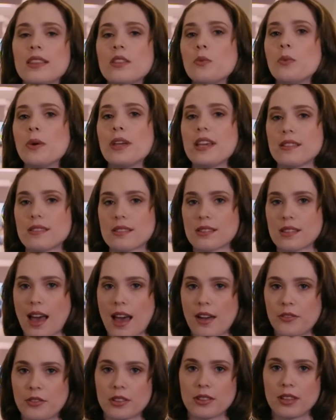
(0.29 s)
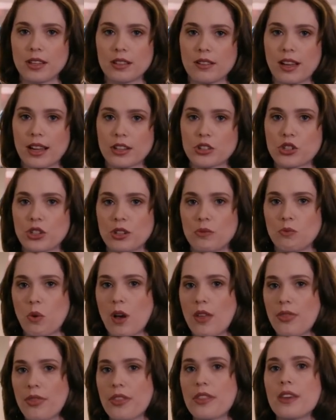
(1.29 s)
In the weeks after the election,
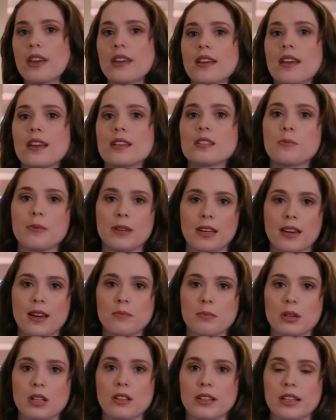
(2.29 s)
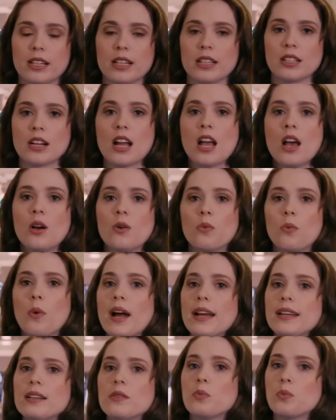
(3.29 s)
one thing has become clear.
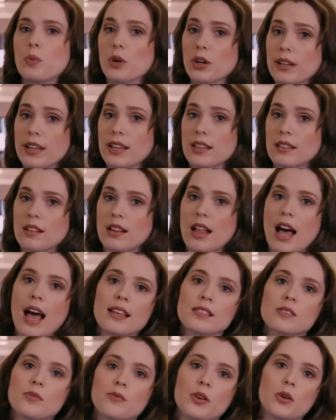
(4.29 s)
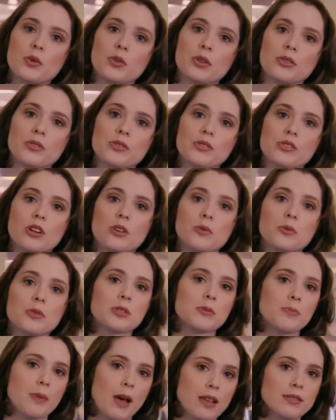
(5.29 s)
White working class voters are
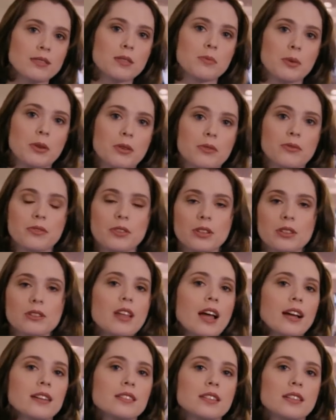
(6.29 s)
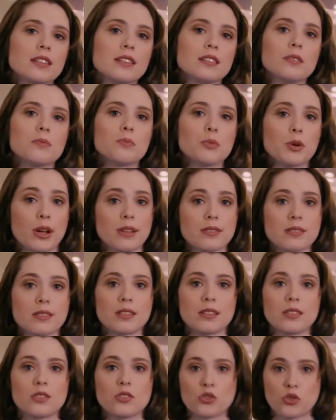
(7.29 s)
responsible for electing
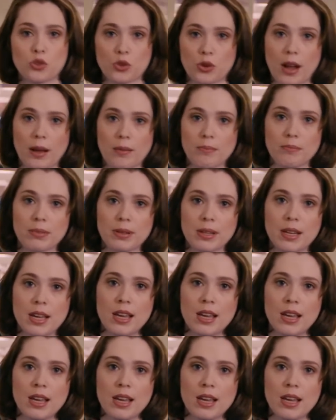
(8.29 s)
President Trump.